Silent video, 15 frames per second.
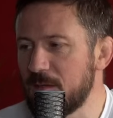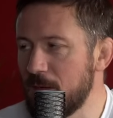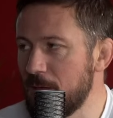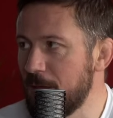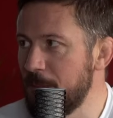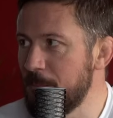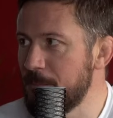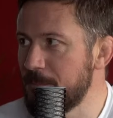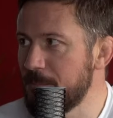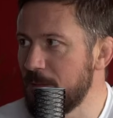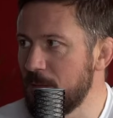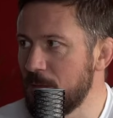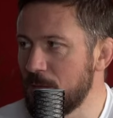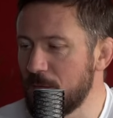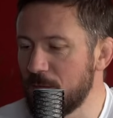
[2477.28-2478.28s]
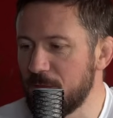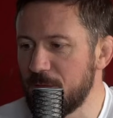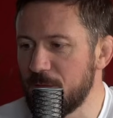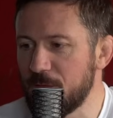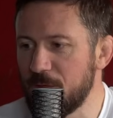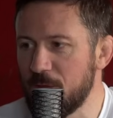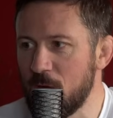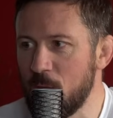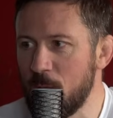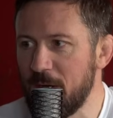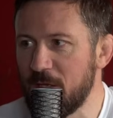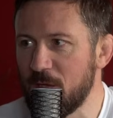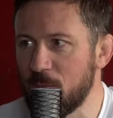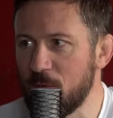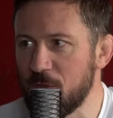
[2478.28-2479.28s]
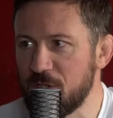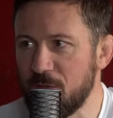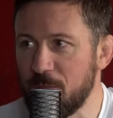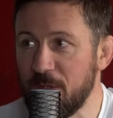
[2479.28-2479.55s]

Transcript: time. You know, there's no way to rush it.